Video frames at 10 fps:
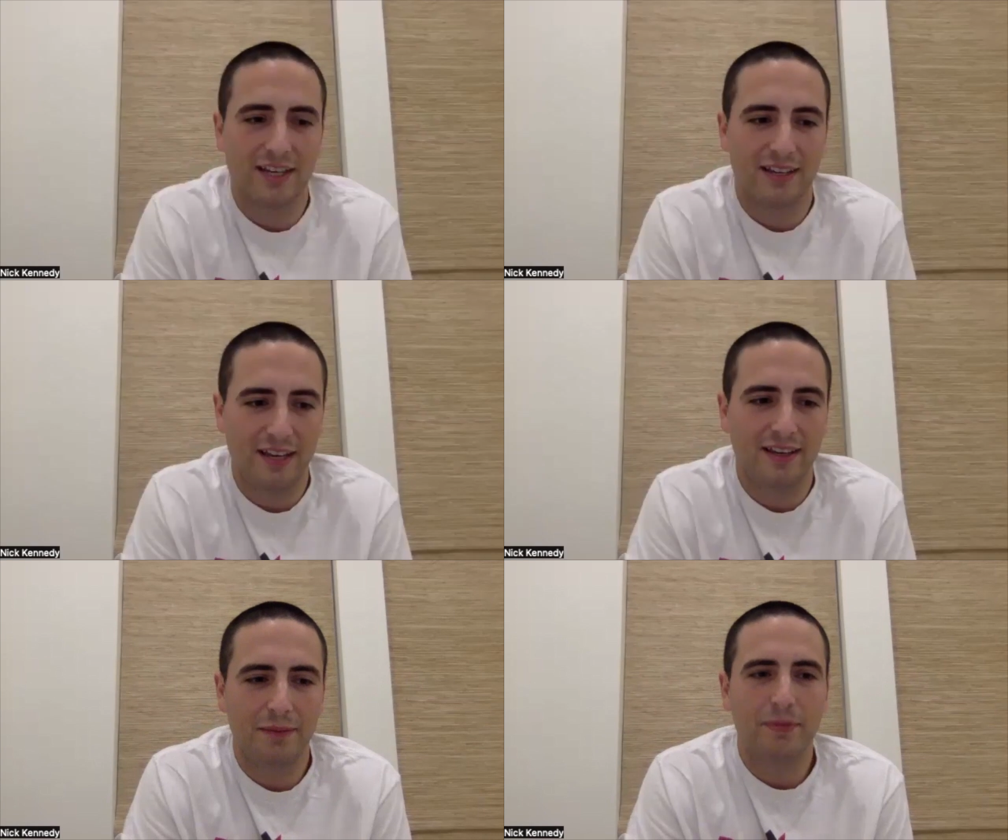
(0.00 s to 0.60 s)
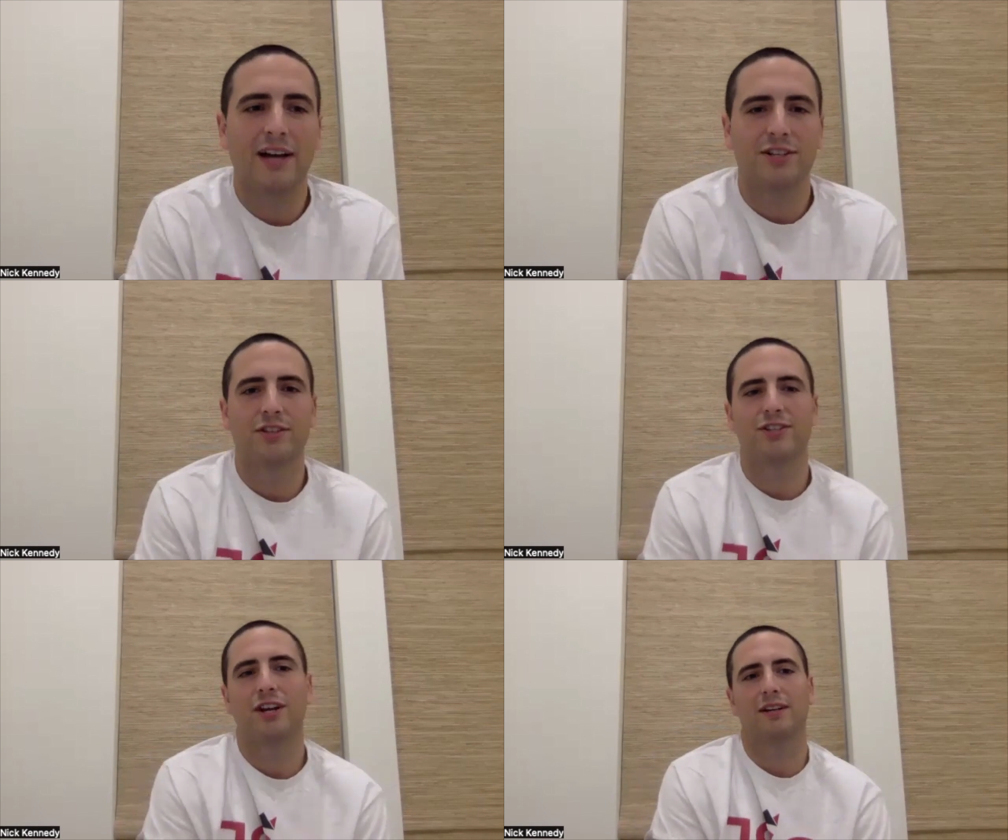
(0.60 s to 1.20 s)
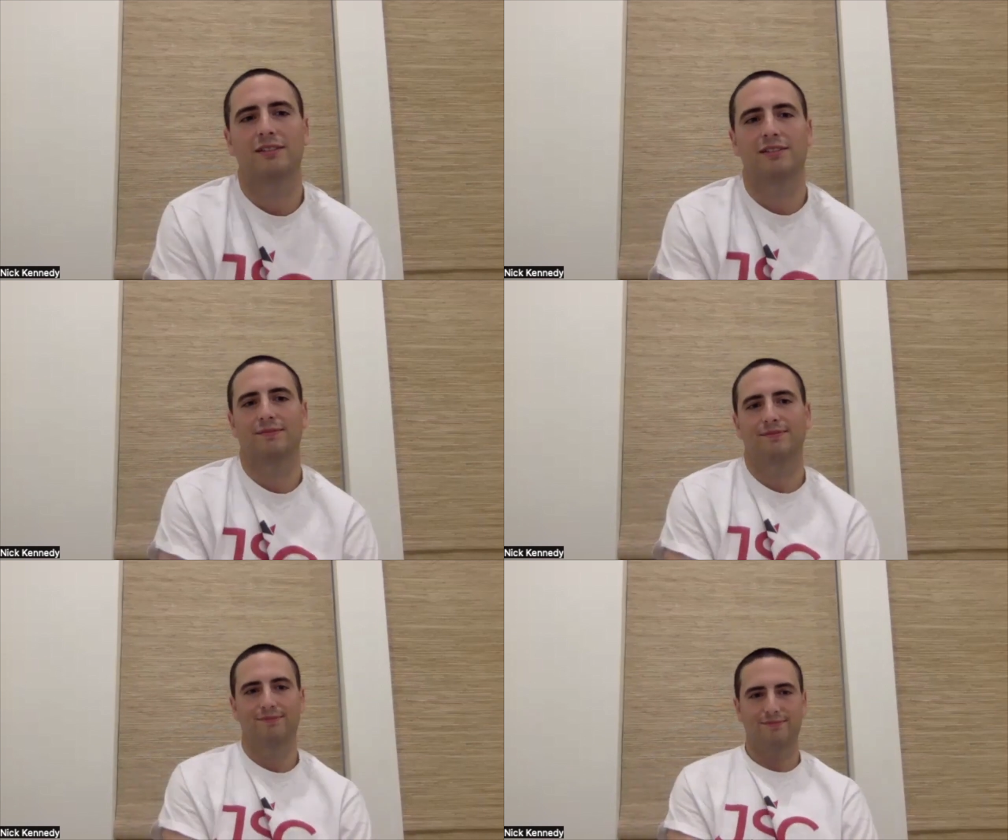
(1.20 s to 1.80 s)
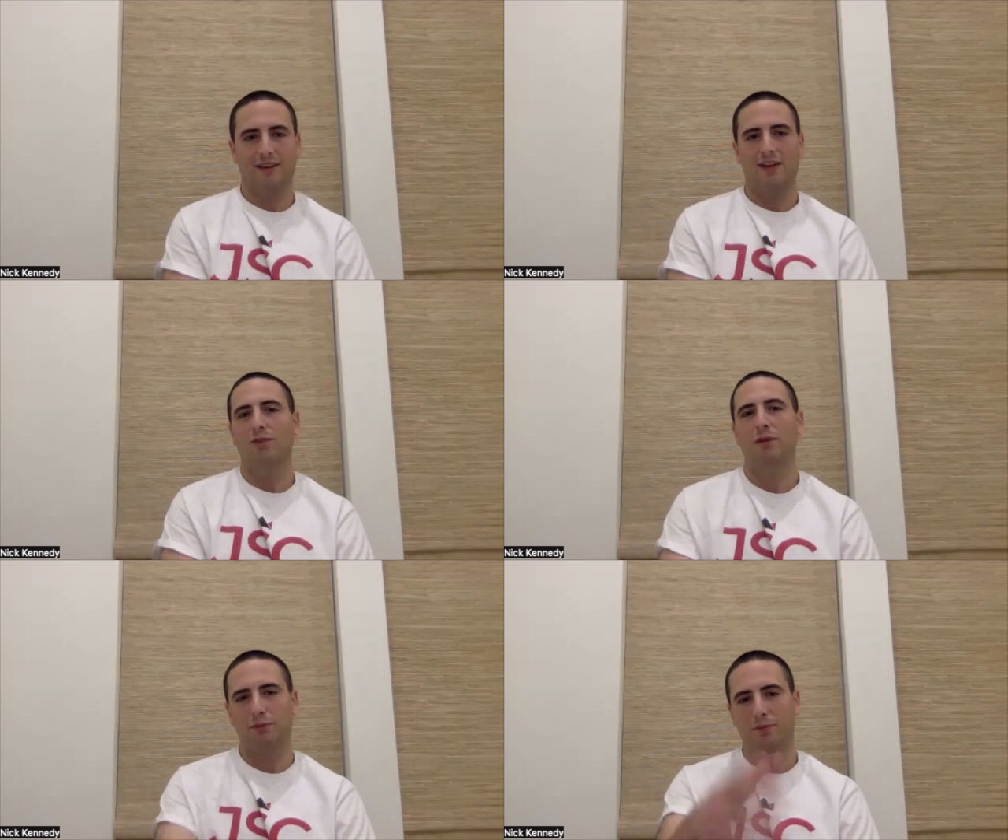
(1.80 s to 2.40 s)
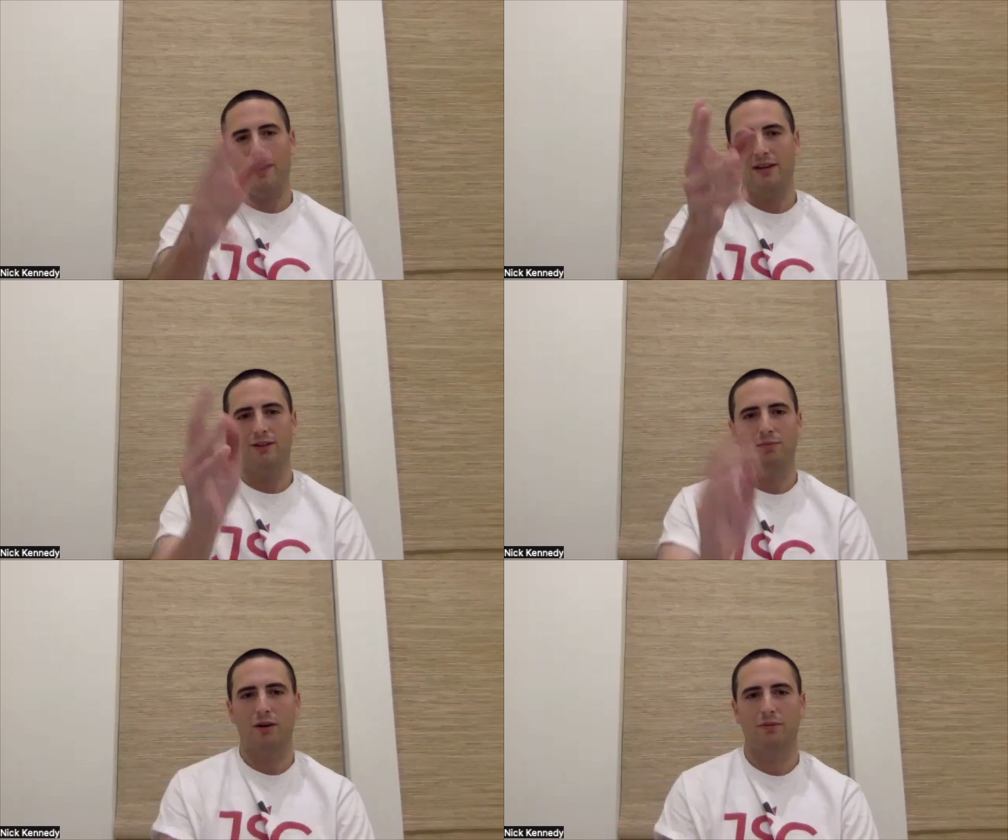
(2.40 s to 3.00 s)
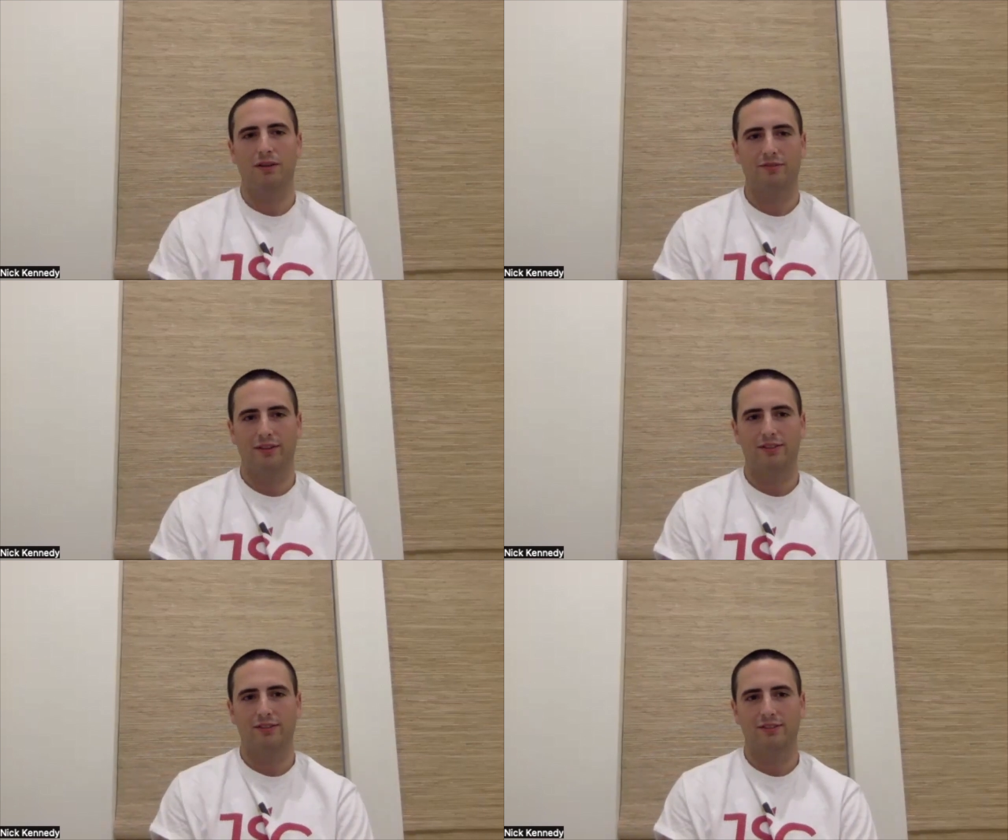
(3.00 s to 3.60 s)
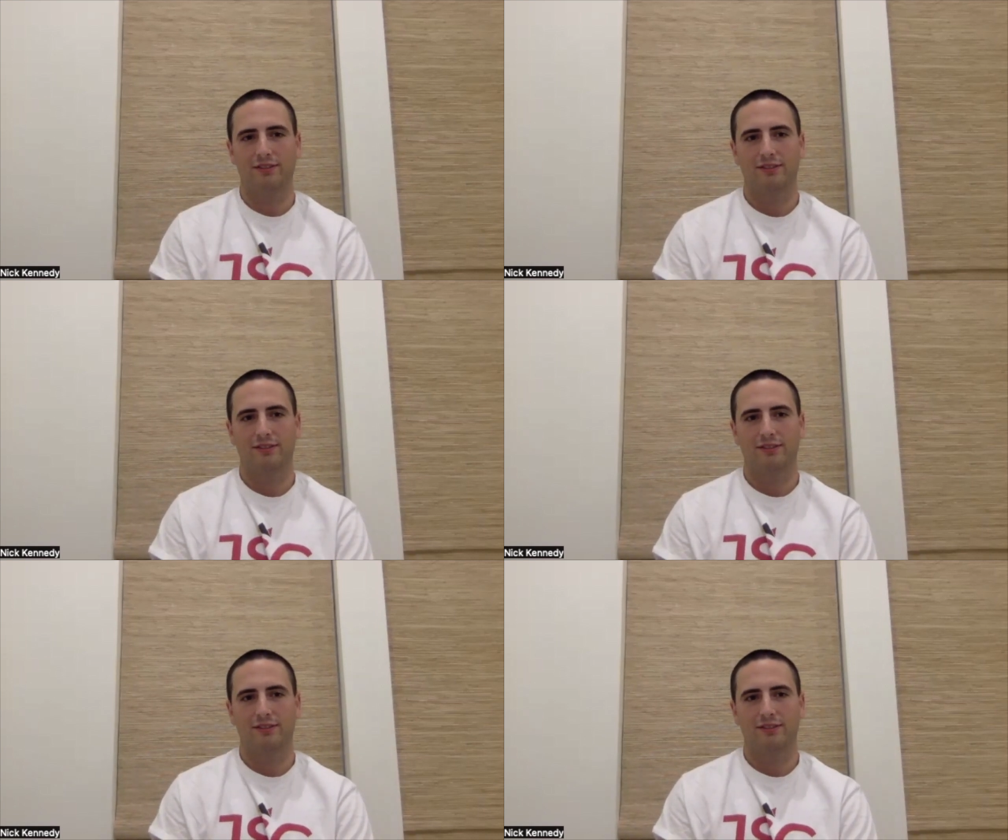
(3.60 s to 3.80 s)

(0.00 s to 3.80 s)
keep cashing the checks. I know people are paying you probably for this.